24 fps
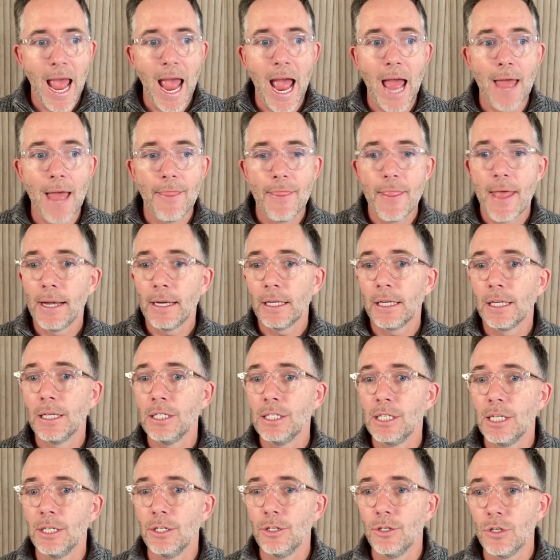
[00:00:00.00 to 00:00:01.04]
and then
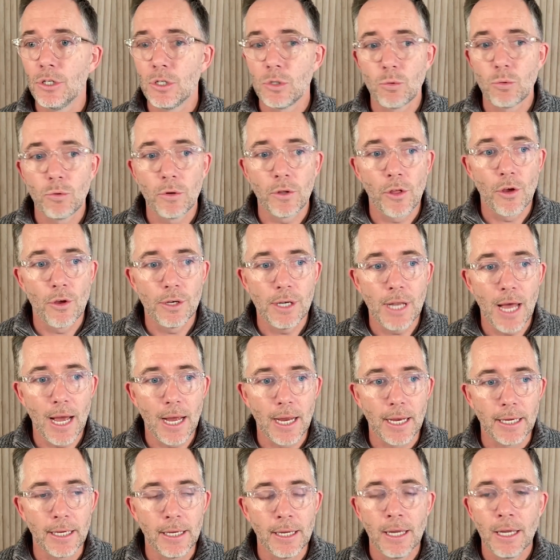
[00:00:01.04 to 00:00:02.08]
continues with her day.